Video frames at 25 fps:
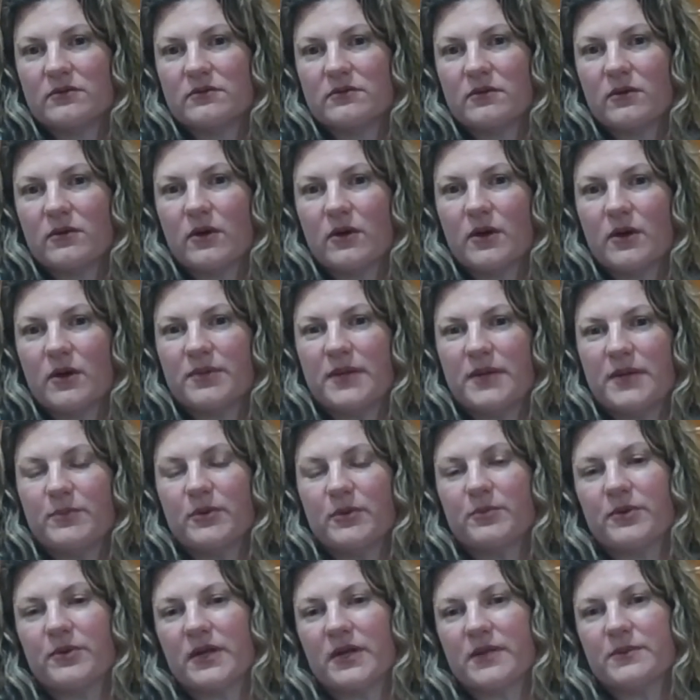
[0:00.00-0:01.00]
Or are
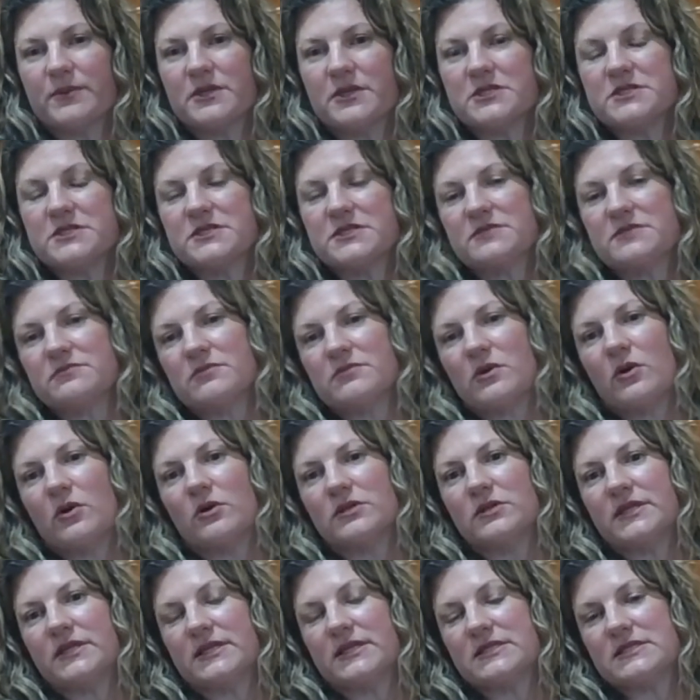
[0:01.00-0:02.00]
people pretty much
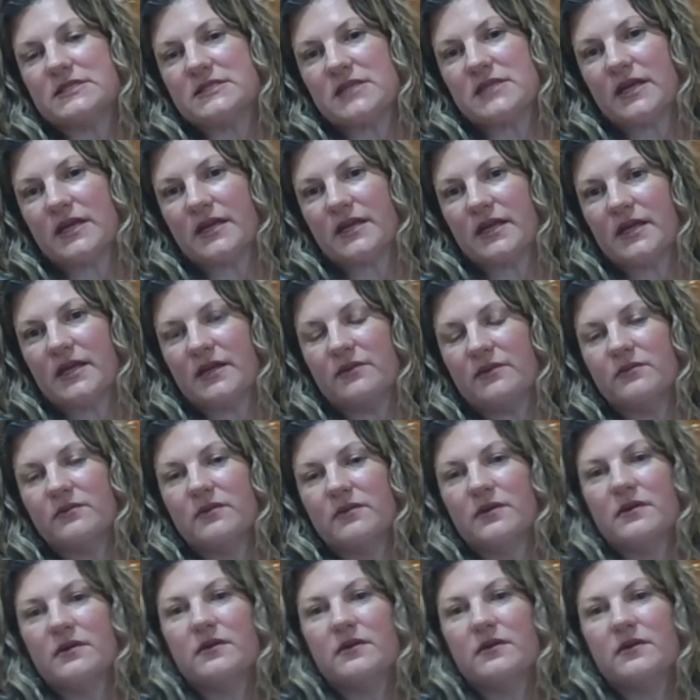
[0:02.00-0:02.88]
holding steady,